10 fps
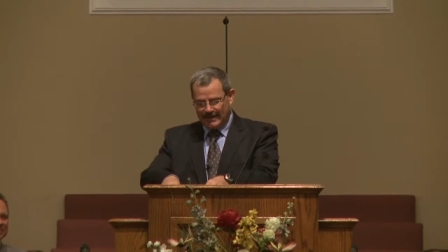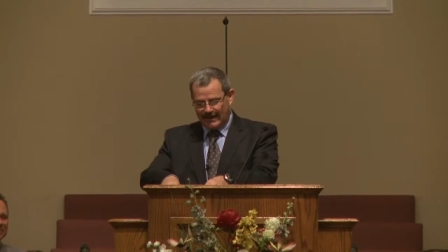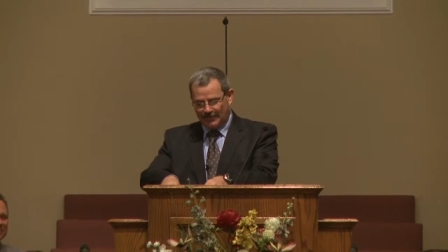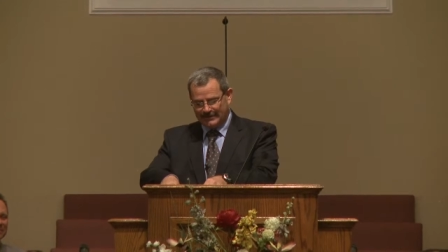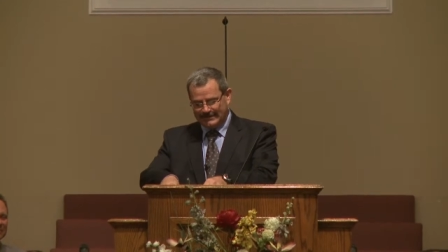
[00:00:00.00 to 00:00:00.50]

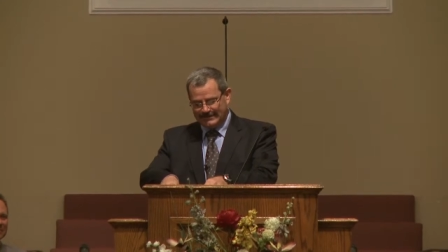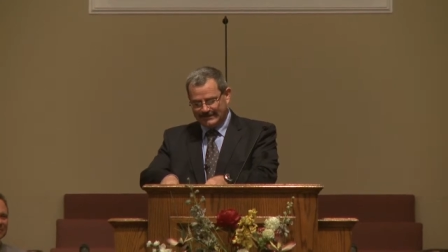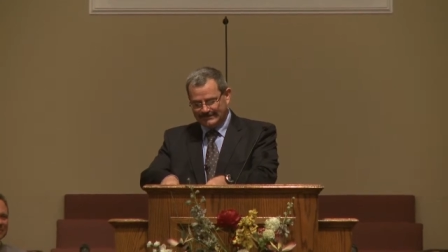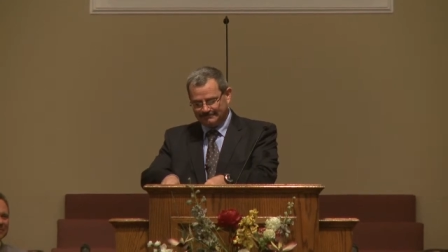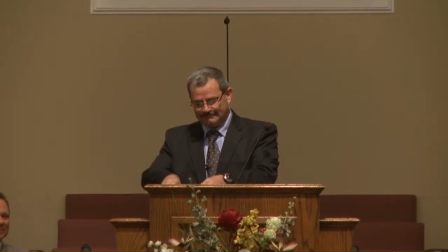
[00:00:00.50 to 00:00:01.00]
back when
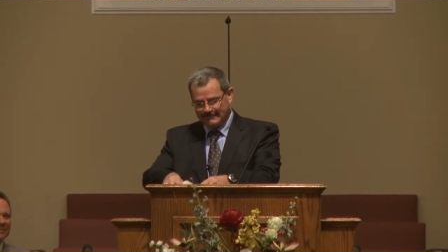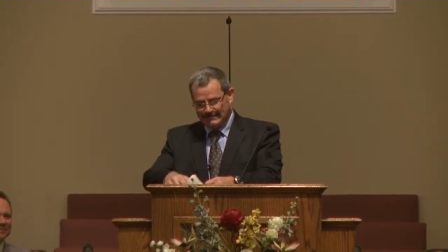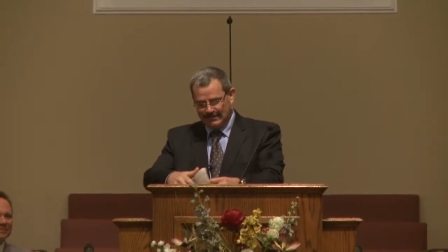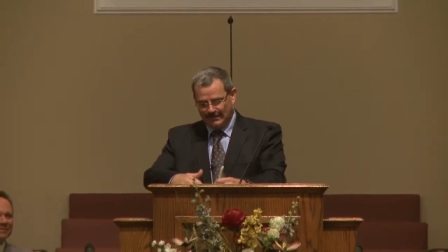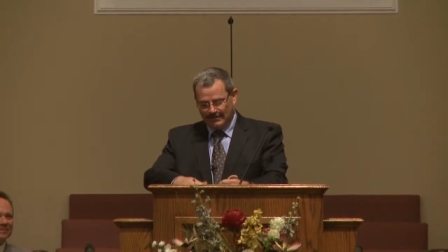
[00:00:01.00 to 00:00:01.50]

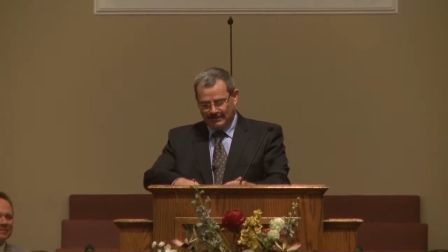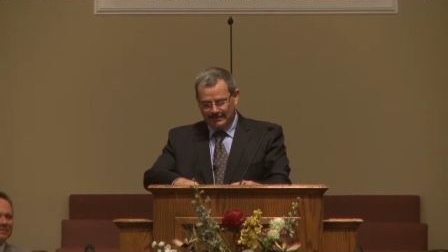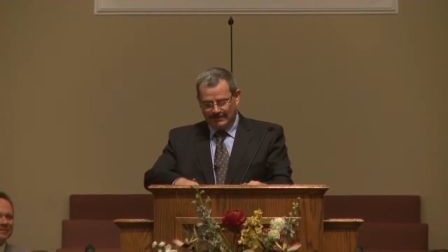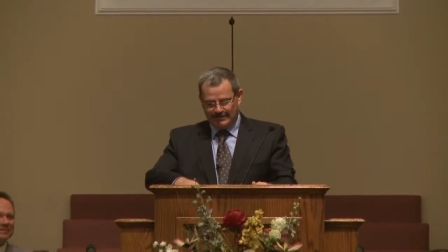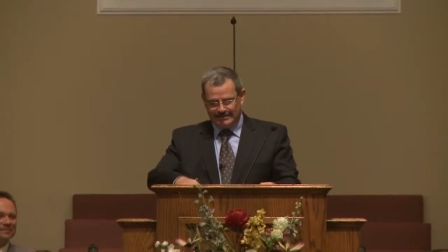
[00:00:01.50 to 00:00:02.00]

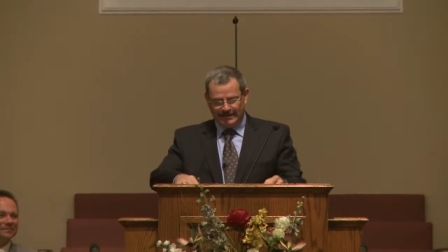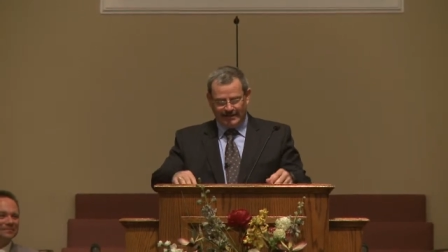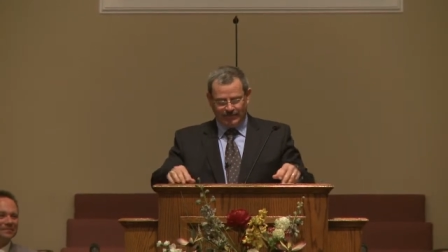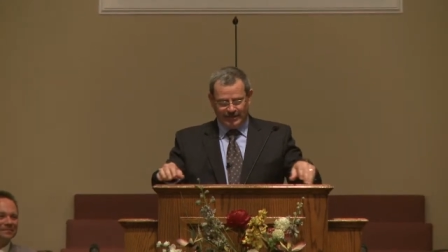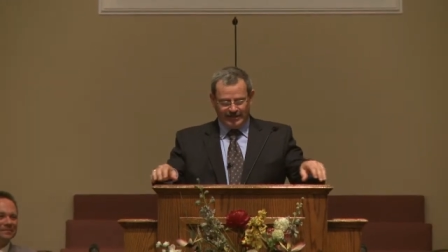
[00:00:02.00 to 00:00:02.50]
the
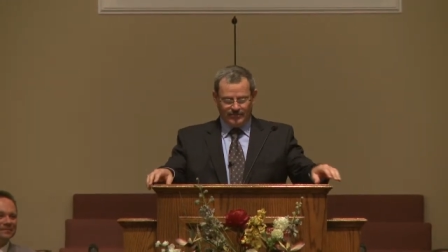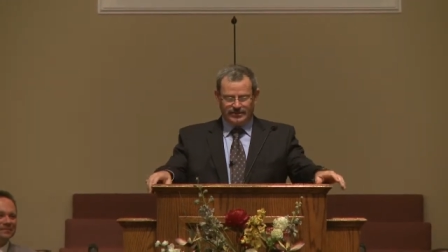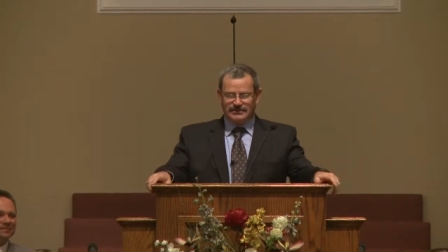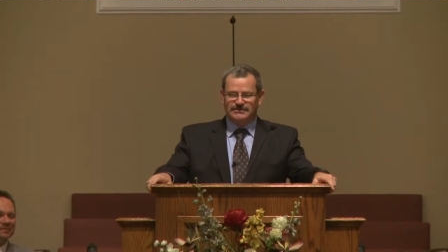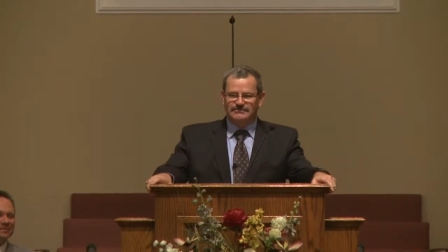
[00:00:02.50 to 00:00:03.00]
time when he
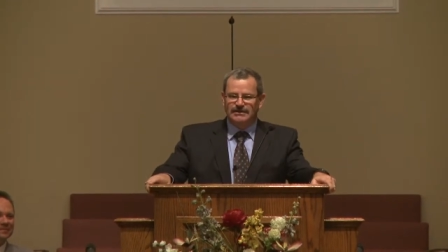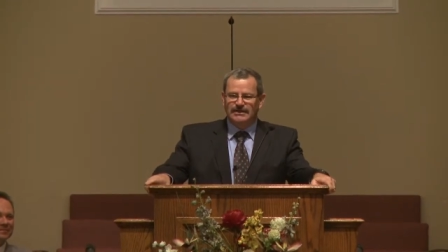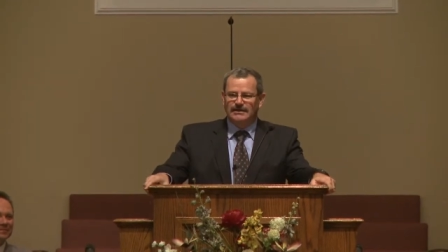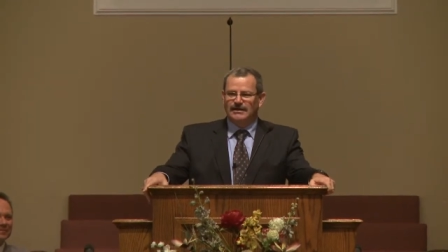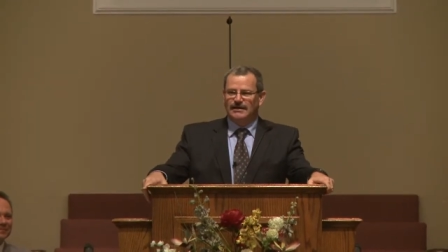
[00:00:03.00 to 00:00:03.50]
was
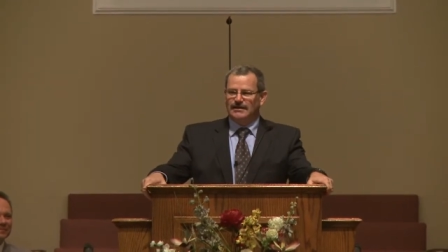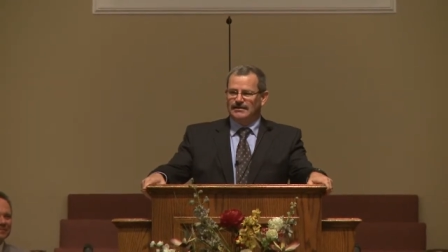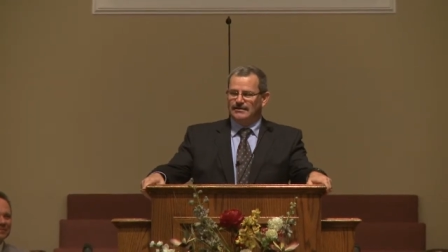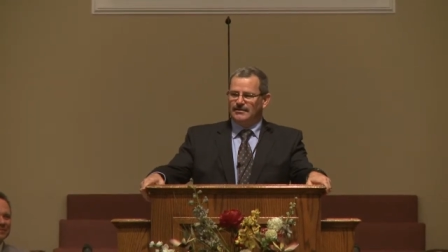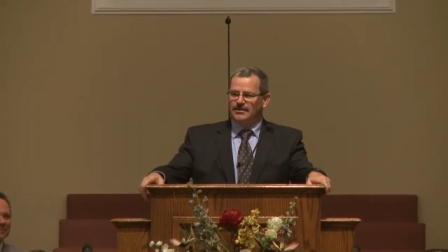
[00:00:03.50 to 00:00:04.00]

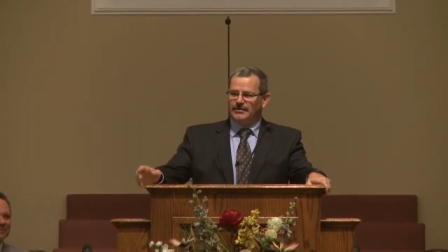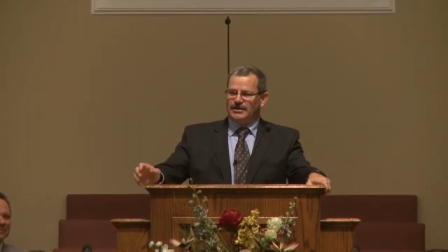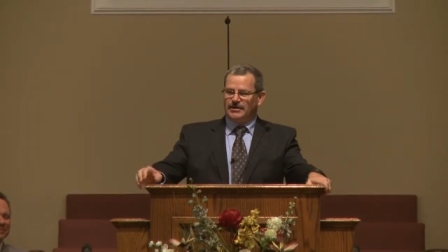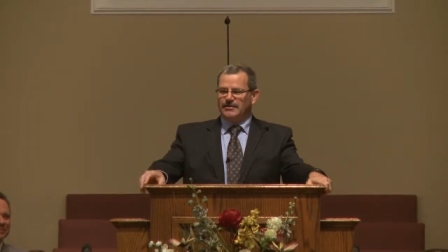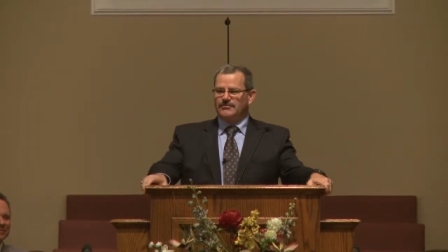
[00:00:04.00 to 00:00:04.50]
coming
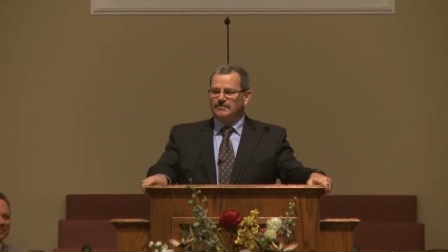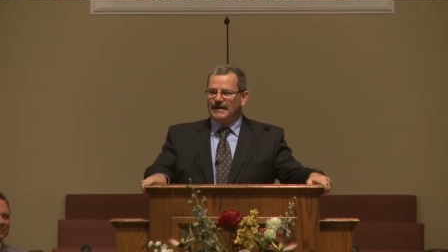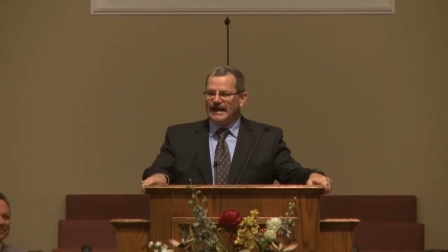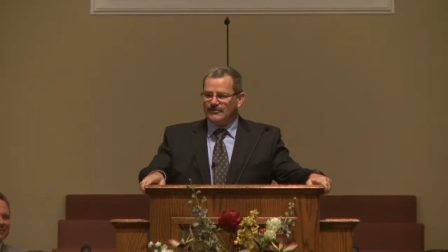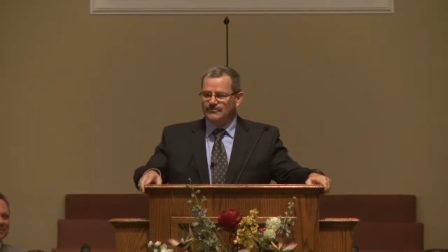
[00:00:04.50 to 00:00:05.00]
here as a
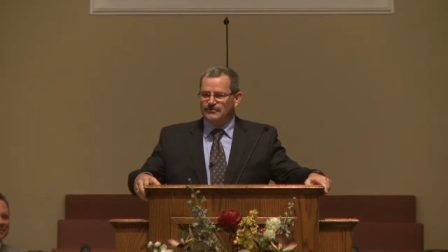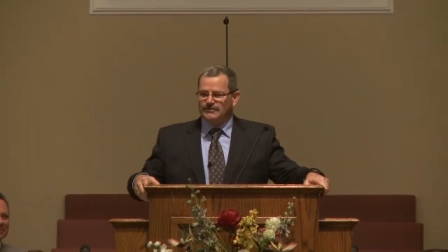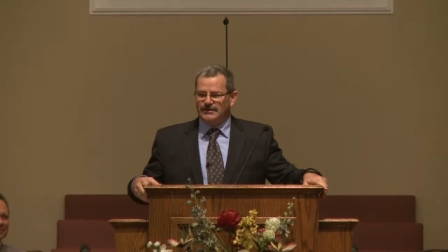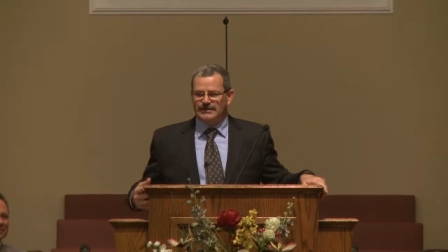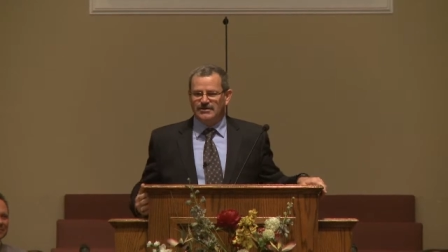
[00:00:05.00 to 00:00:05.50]

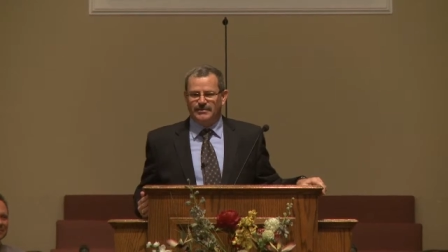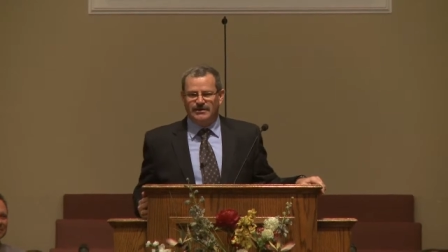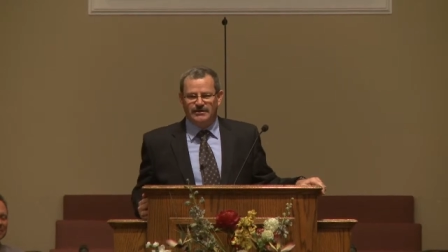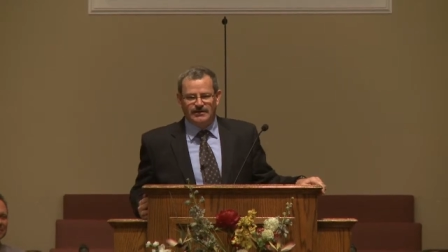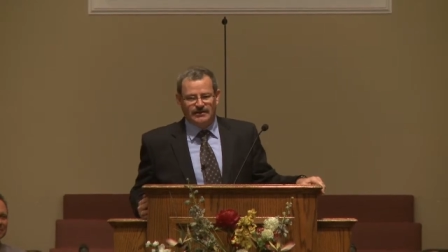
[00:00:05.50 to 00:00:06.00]
pastor, and he's been
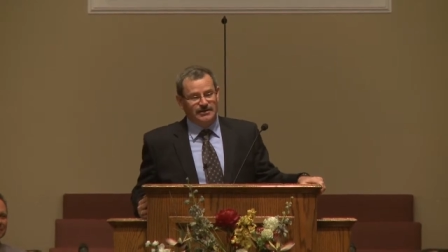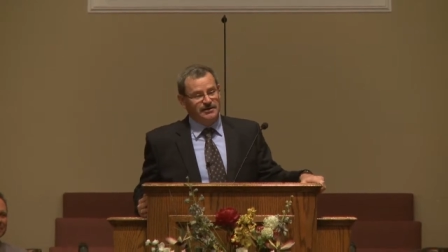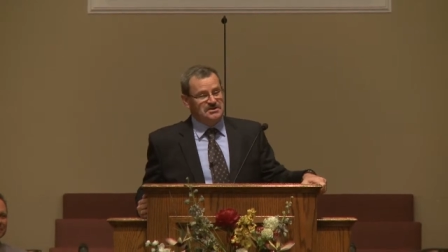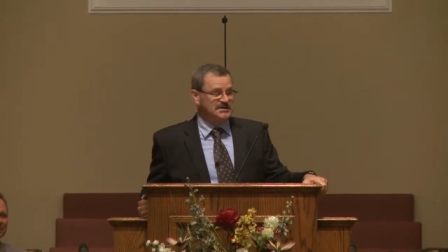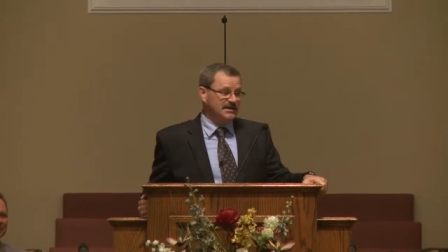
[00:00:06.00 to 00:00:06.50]
here now
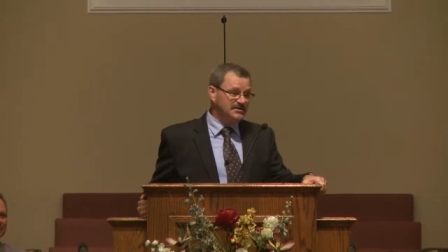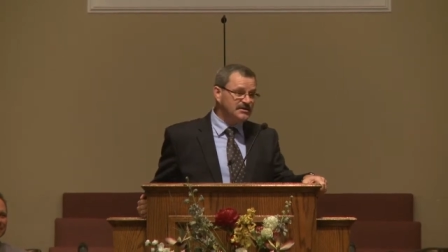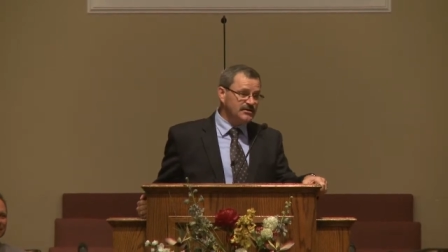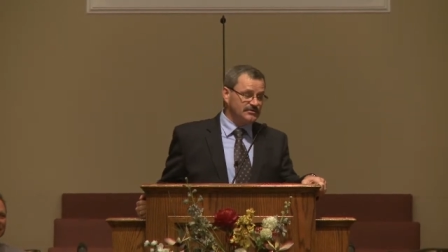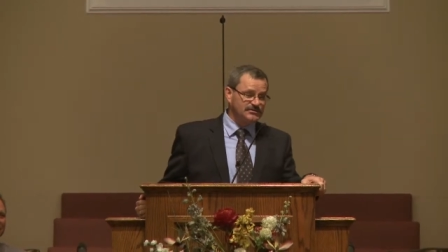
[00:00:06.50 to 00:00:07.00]
nearly 10
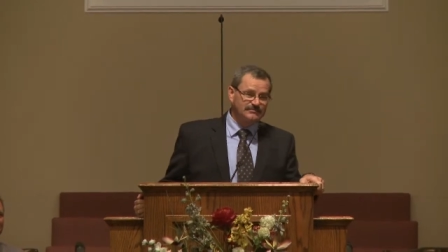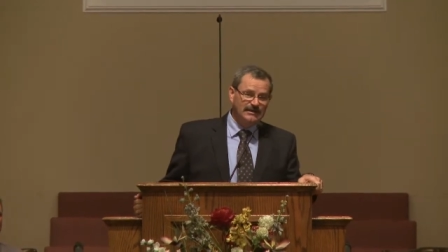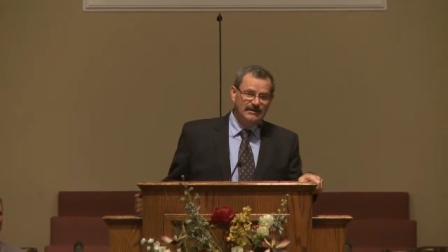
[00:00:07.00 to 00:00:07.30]
years.